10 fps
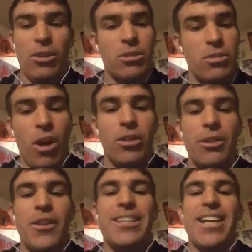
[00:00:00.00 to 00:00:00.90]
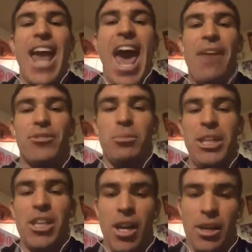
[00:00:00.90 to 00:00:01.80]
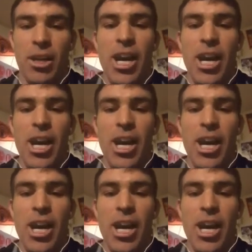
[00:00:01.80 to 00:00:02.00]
Those are all little things that have to be done.